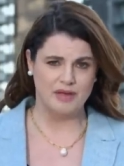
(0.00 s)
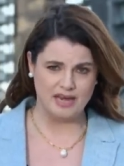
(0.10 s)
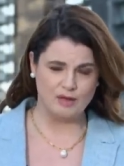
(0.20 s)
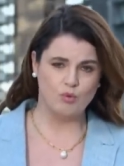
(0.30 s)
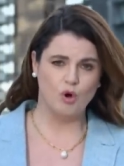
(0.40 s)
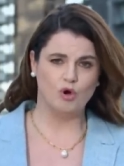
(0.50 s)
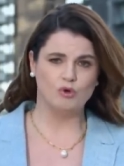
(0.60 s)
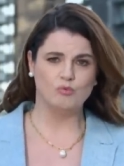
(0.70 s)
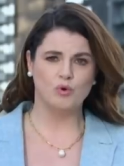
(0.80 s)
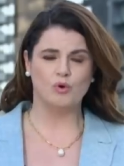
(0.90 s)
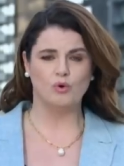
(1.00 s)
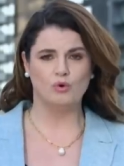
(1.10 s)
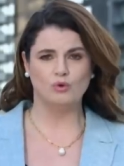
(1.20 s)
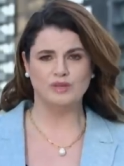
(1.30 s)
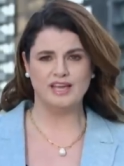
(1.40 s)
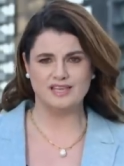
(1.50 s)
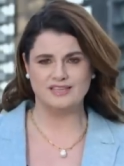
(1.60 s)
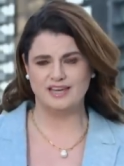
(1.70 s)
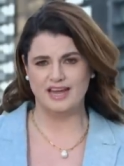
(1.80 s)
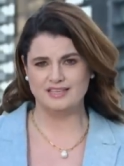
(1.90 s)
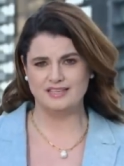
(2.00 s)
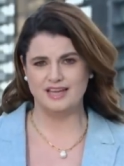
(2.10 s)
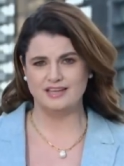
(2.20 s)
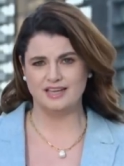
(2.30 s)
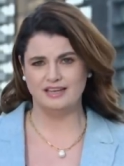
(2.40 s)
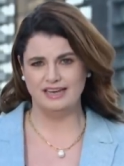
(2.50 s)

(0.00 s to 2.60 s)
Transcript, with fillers: Penny Wong, were all yesterday sent